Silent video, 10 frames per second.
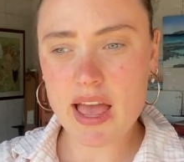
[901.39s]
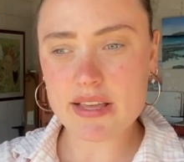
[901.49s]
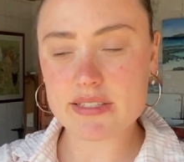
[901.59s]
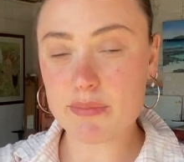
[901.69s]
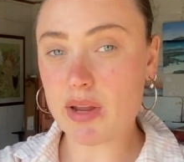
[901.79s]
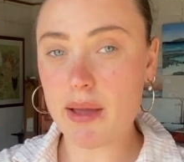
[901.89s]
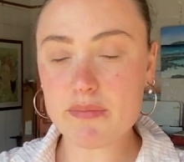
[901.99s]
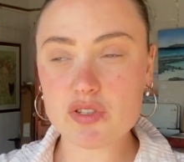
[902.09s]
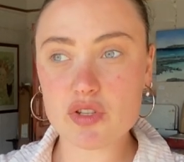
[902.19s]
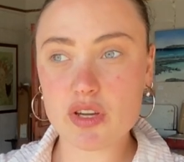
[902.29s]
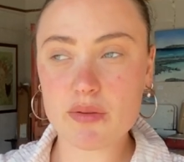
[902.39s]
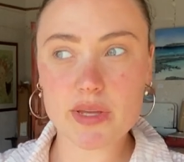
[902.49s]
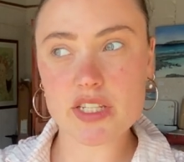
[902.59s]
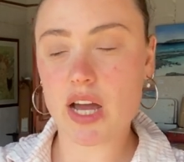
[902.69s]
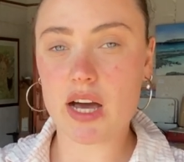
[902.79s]
Sometimes you can
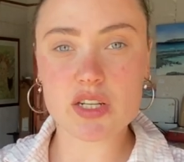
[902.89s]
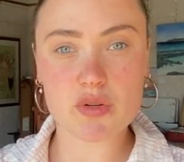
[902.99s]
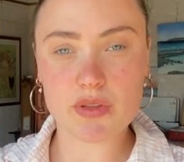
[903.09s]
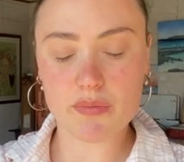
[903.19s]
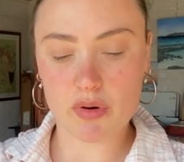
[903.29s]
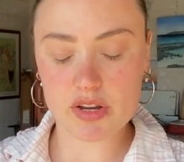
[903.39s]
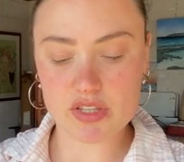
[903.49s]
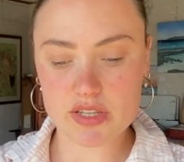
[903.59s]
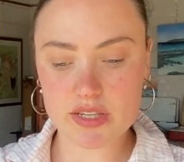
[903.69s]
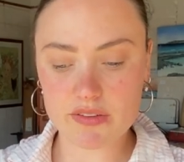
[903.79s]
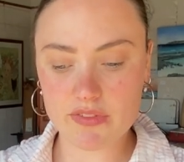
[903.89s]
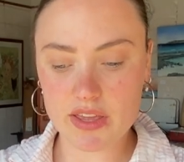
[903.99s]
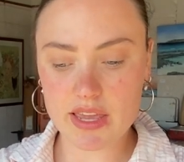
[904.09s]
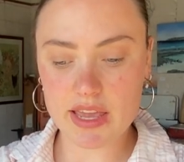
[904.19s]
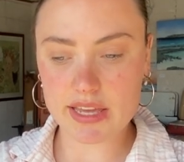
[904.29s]
be charged with a processing
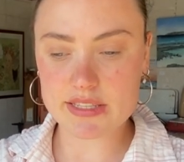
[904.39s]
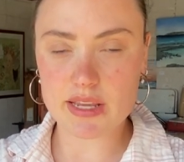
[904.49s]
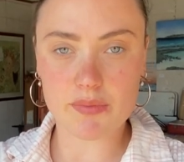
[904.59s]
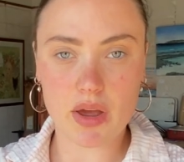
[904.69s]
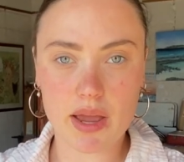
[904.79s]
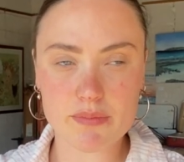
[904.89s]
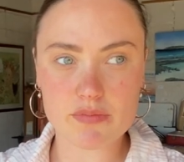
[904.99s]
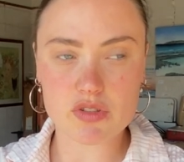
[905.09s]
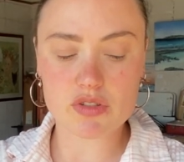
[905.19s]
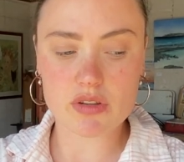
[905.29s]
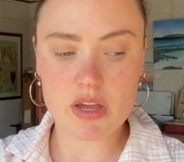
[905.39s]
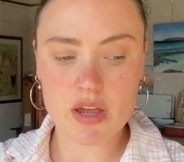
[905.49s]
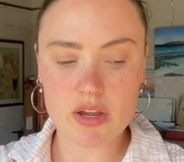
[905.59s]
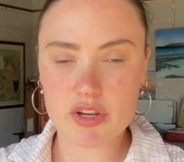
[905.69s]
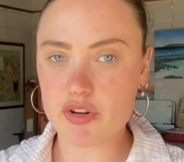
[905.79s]
fee and sometimes
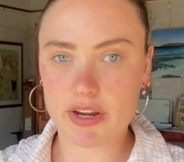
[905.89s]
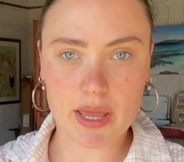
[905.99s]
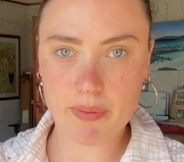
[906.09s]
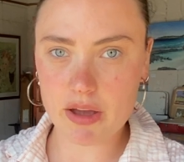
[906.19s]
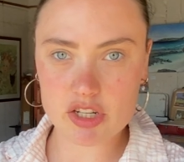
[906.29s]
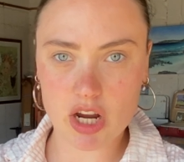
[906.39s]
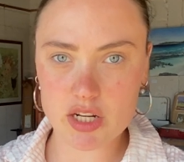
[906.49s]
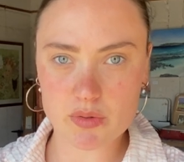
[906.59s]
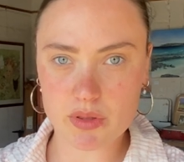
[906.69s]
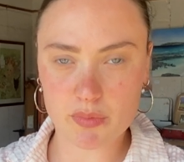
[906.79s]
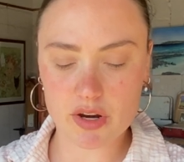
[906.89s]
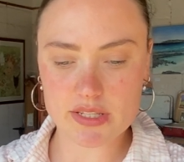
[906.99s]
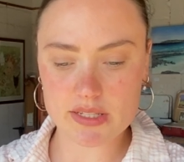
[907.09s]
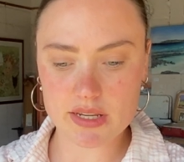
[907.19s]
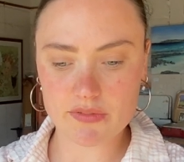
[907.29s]
you don't get charged with a
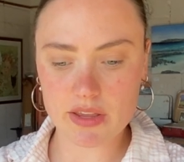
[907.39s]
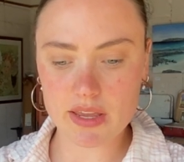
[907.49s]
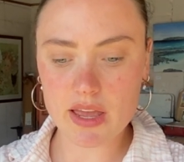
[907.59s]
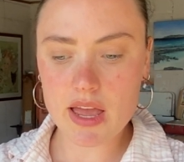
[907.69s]
processing fee.